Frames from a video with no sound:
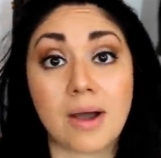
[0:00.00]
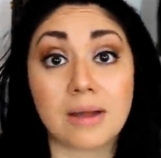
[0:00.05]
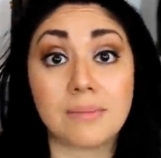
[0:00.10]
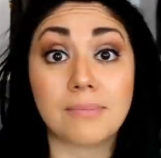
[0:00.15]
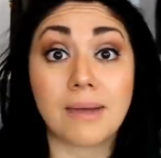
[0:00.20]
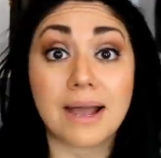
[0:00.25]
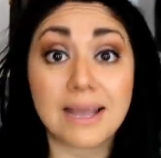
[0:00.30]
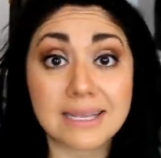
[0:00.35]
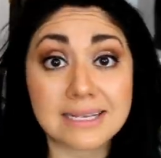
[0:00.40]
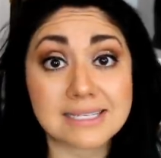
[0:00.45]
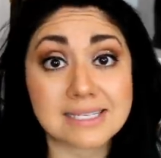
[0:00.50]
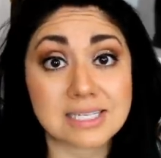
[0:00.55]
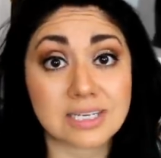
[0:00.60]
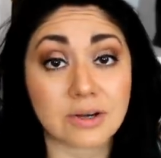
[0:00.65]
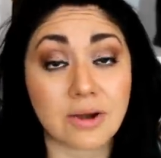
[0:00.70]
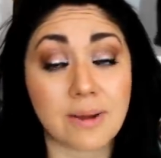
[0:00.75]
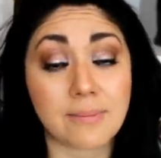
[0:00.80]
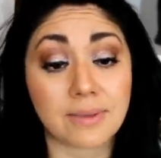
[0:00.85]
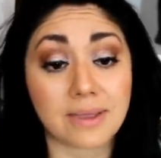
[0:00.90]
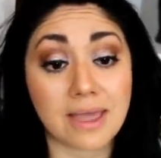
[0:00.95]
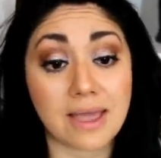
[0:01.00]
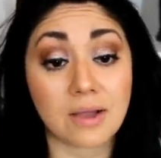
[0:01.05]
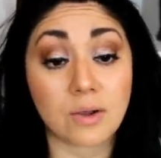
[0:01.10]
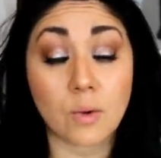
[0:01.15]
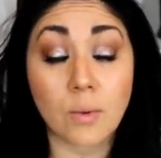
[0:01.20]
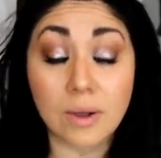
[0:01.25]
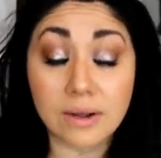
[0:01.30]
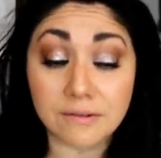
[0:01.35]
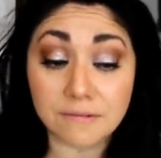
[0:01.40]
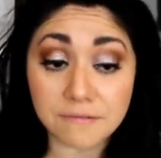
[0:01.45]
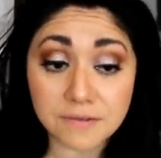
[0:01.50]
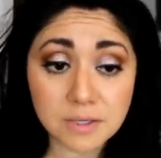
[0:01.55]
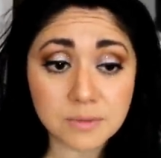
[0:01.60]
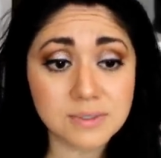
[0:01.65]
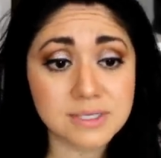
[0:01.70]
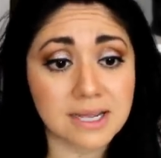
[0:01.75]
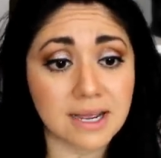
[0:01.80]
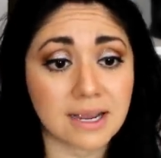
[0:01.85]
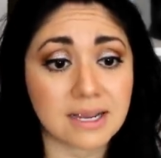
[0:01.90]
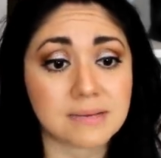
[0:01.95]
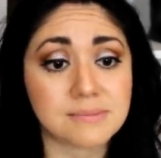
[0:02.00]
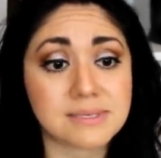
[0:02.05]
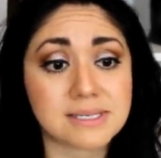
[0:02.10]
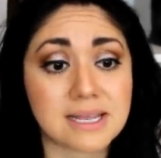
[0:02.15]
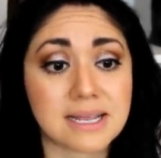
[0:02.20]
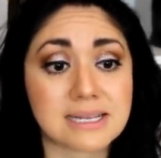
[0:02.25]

on my Instagram account quite a few times,